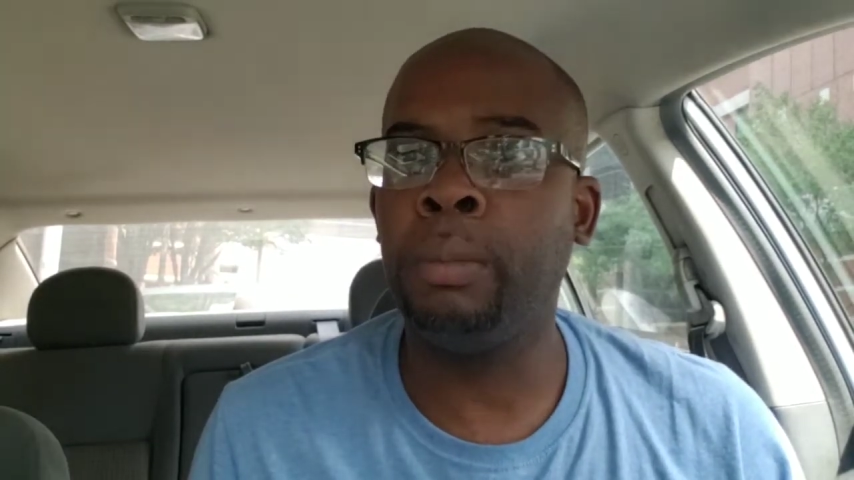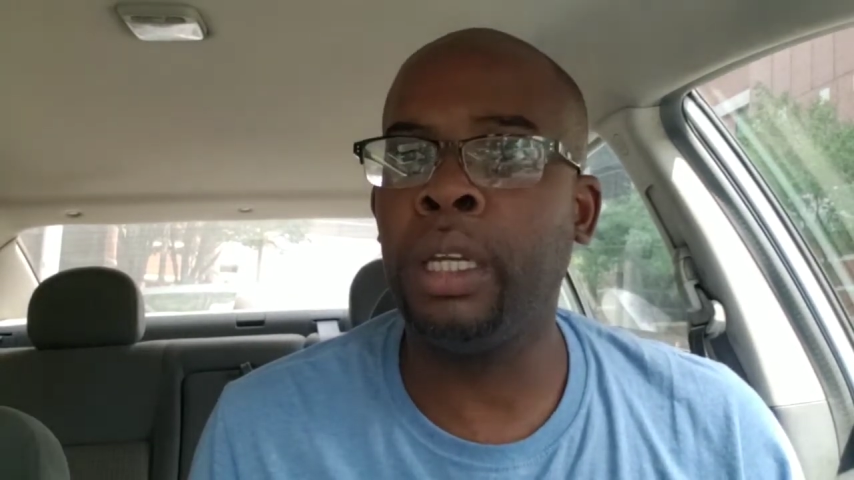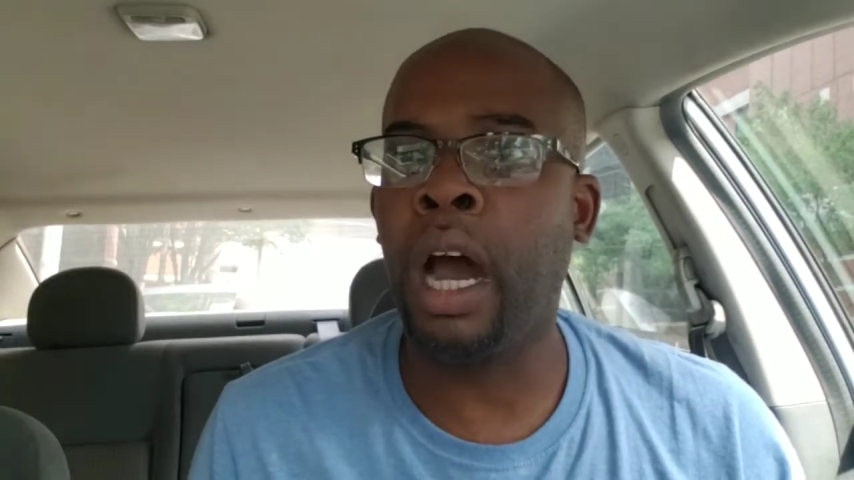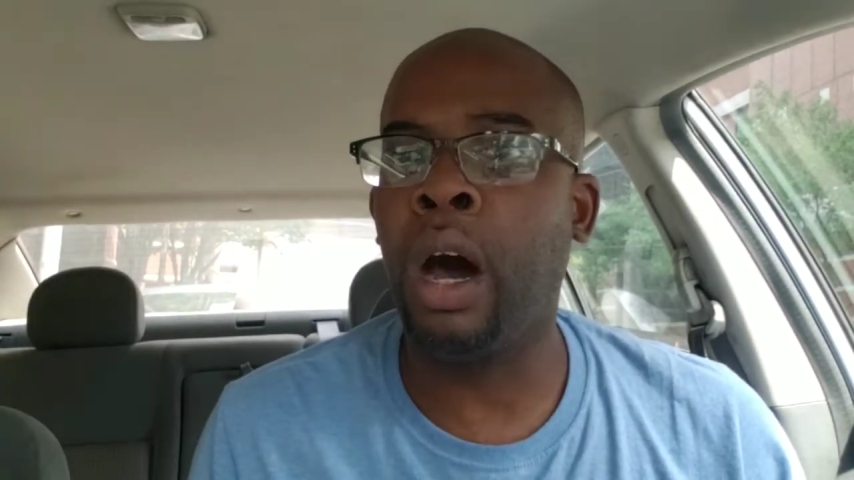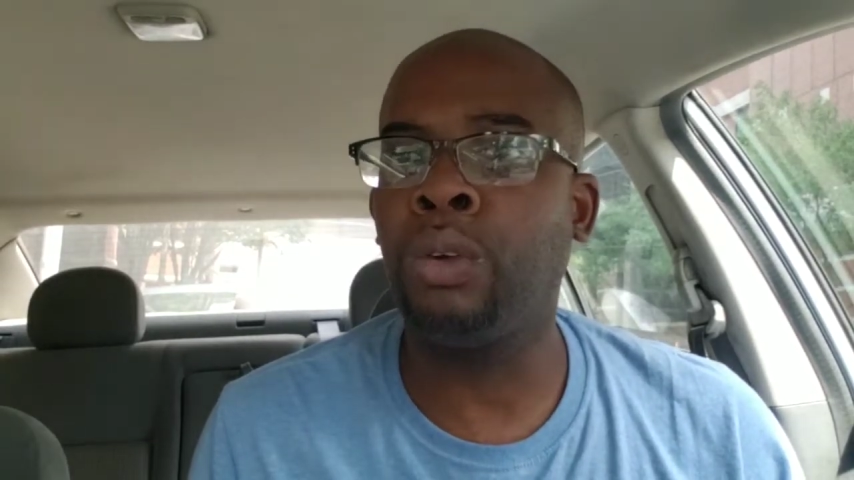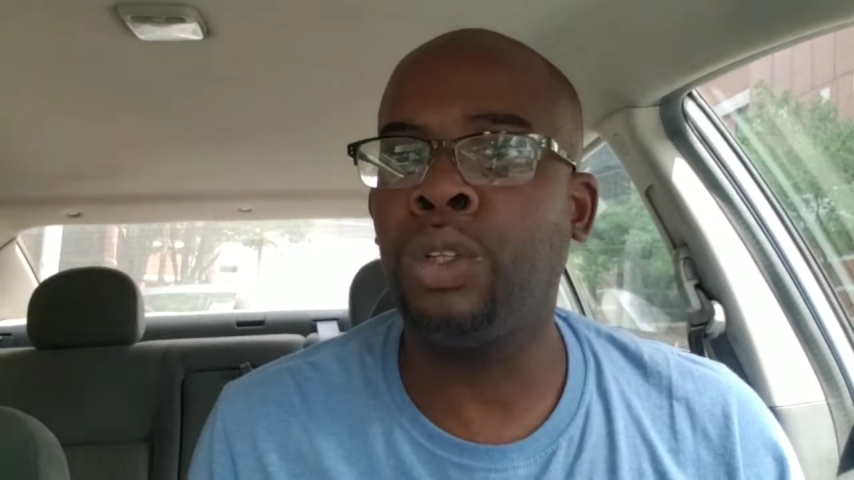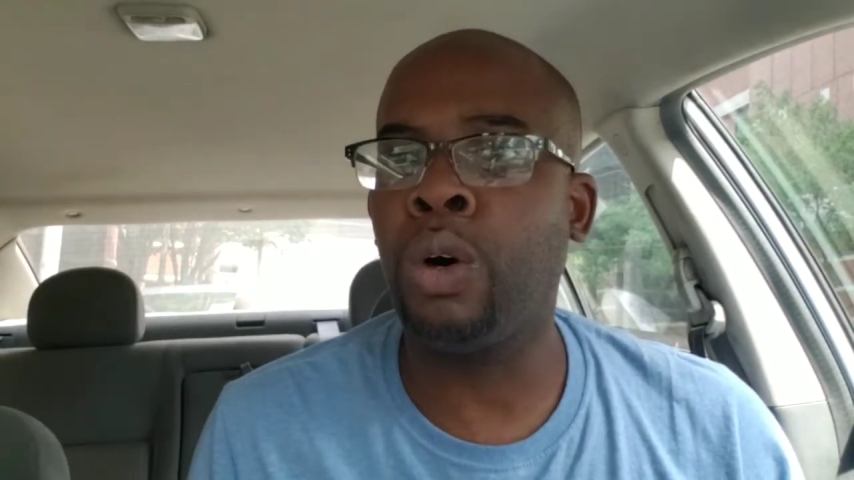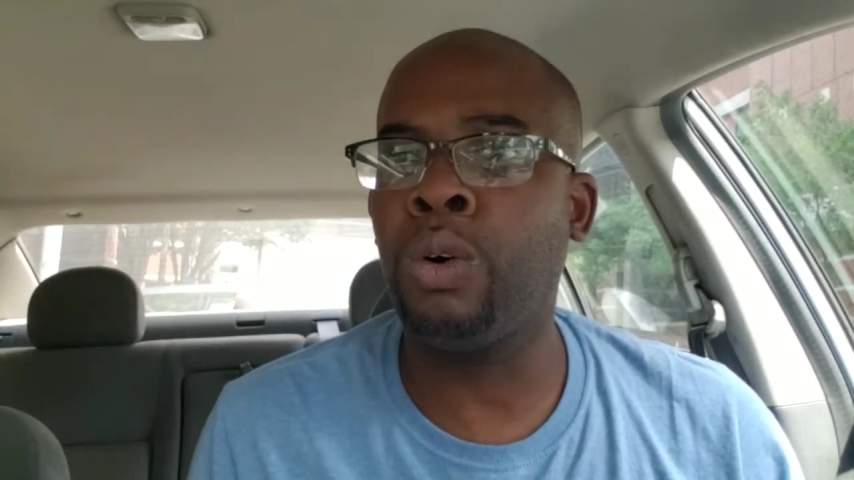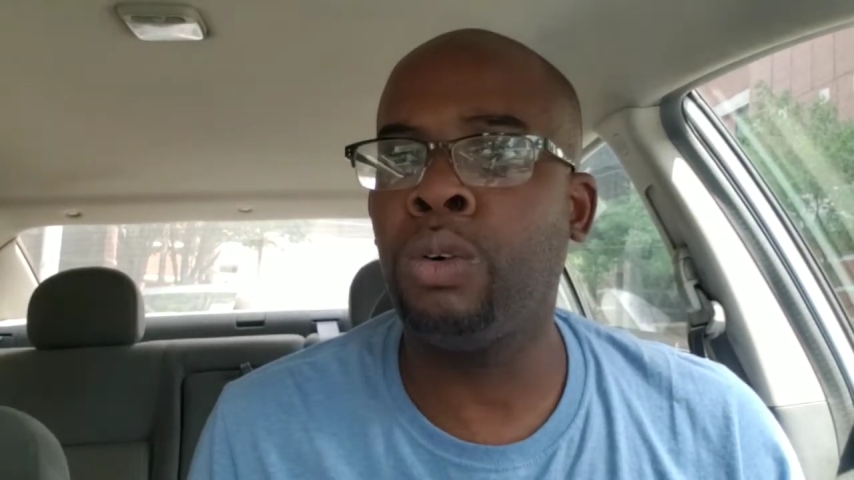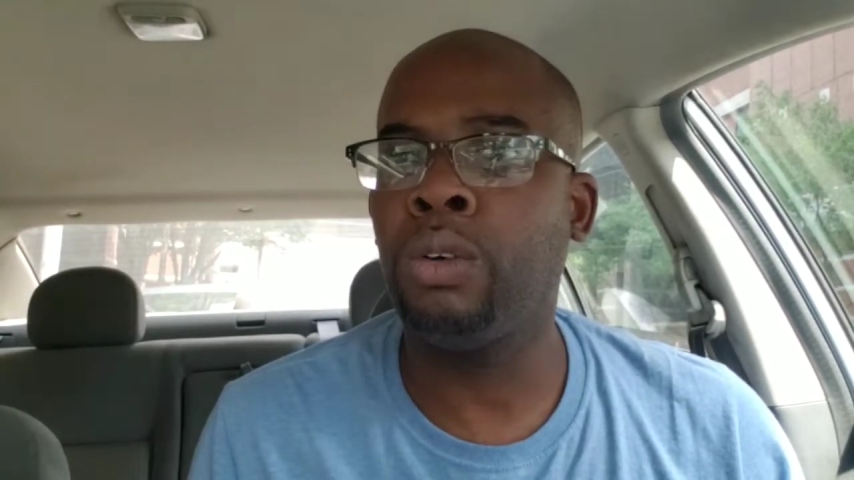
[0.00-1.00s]
me all
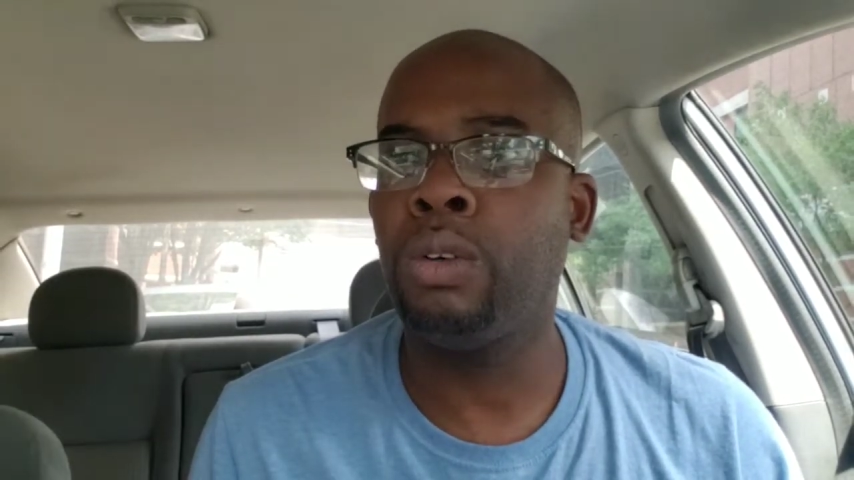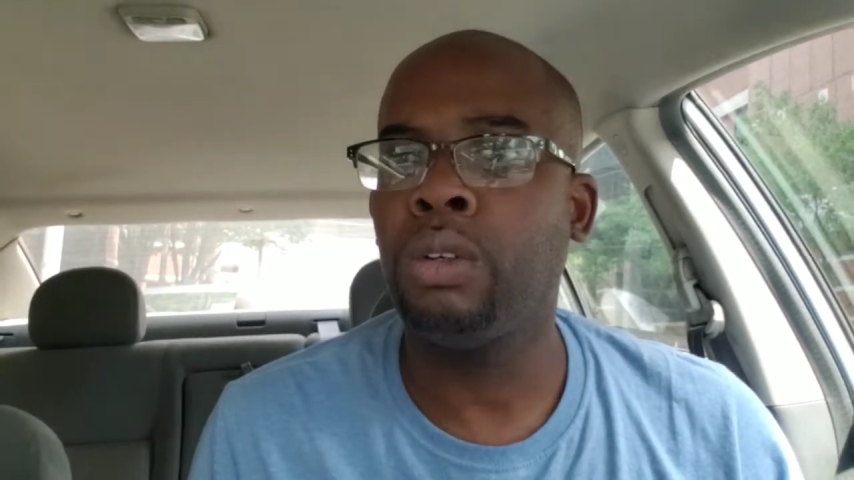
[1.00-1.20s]
know